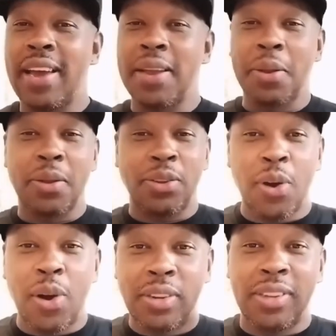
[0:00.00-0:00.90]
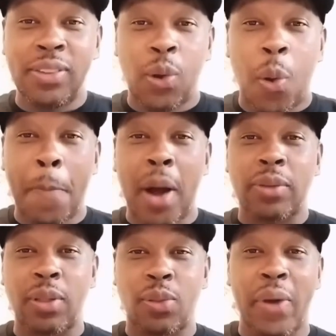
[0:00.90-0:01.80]
And the judge know about
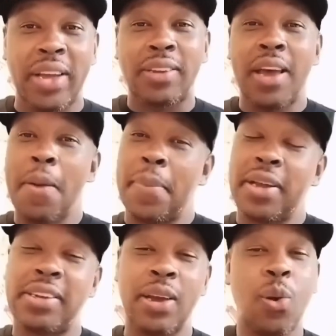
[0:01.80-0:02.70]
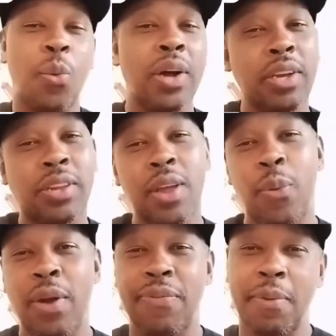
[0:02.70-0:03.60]
the threats, but they say, you know what, just stay
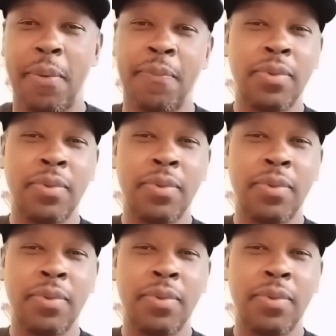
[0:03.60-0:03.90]
away from him.